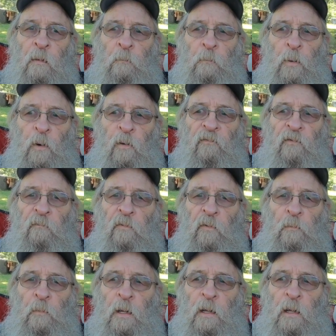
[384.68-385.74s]
perfect for
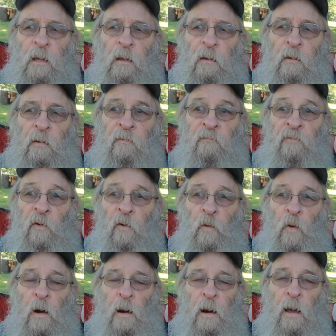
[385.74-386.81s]
me and for
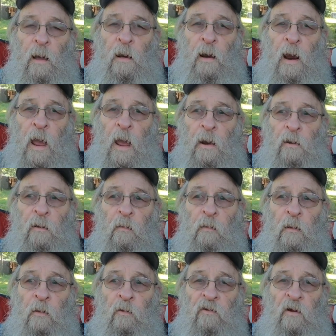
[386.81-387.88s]
what I can handle.
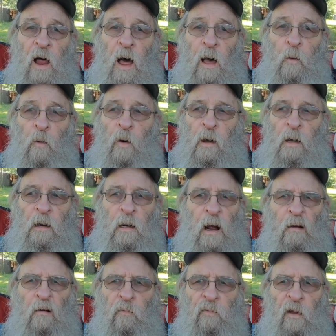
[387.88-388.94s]
It's lightweight. I
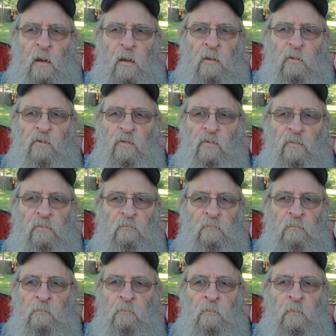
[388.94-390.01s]
don't think it's
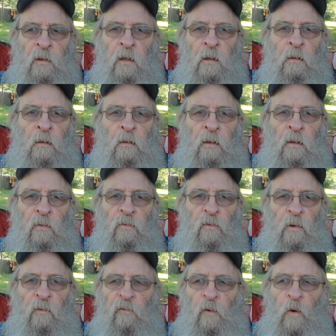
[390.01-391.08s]
3
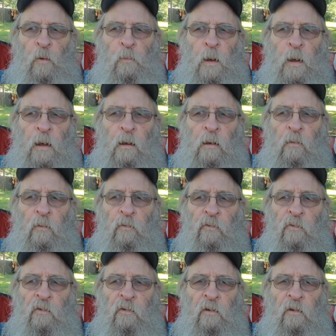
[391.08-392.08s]
or 4 pounds.